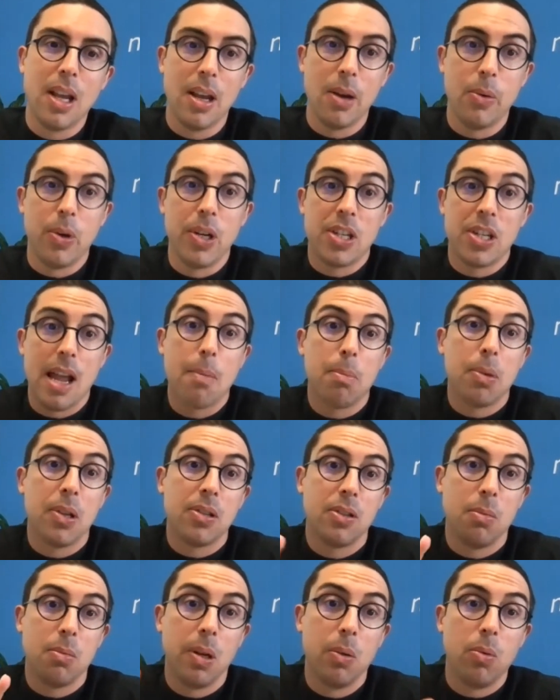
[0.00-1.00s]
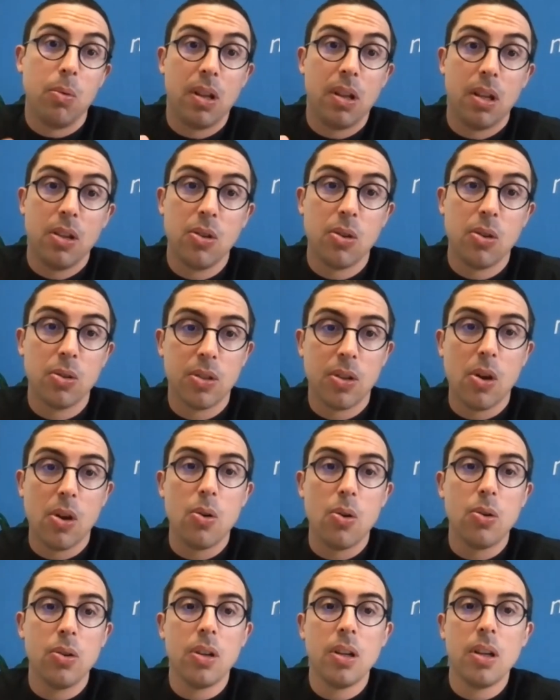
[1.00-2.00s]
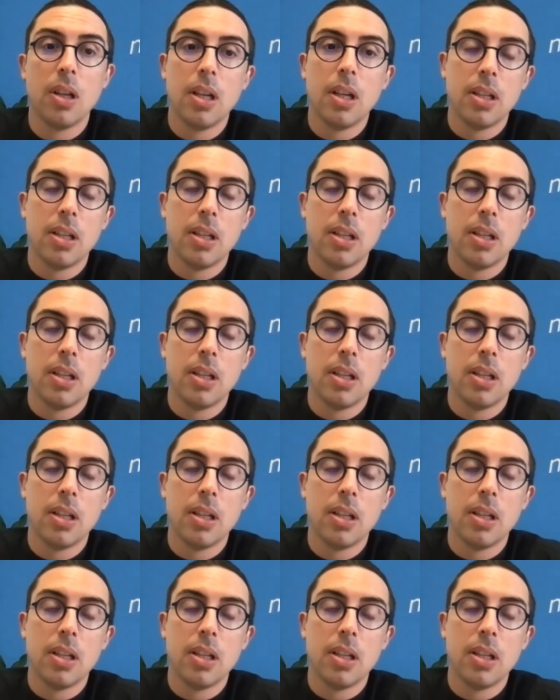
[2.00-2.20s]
which happens to be within your zone.